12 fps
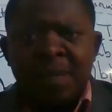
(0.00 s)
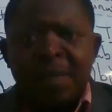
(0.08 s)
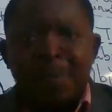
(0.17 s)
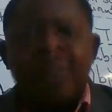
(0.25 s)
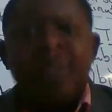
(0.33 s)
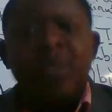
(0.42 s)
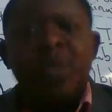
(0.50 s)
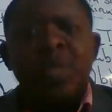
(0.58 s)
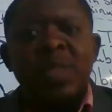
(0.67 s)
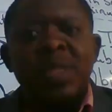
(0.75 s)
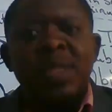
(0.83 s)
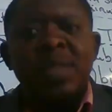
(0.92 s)
Patient is using
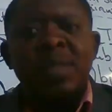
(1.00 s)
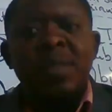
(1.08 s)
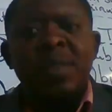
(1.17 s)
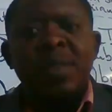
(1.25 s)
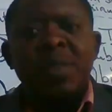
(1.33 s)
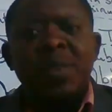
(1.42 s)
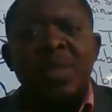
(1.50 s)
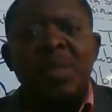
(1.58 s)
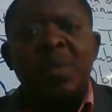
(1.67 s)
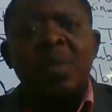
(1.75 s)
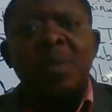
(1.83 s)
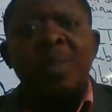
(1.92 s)
accessory muscles, that
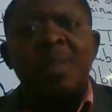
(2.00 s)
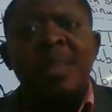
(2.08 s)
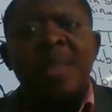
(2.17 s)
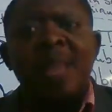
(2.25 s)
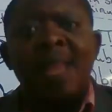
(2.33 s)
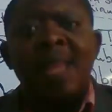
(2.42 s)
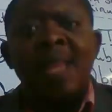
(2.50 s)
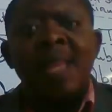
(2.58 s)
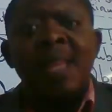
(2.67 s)
will be a sign